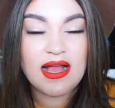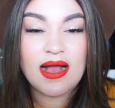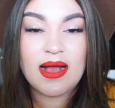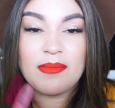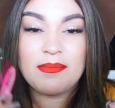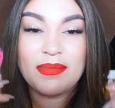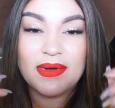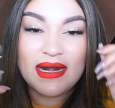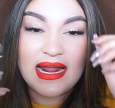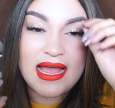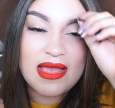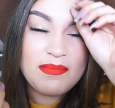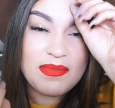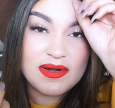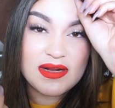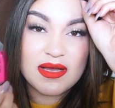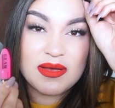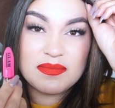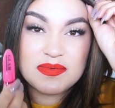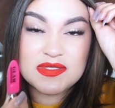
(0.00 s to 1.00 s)
But I've
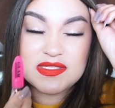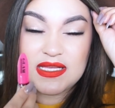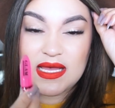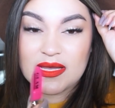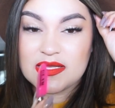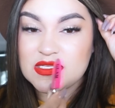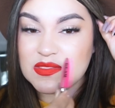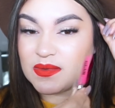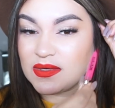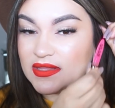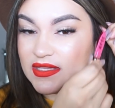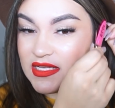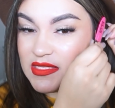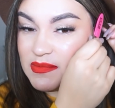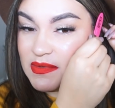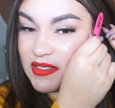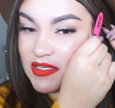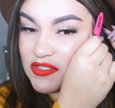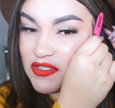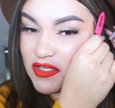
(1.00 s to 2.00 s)
been obsessed with
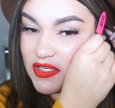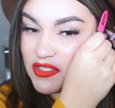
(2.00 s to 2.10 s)
these because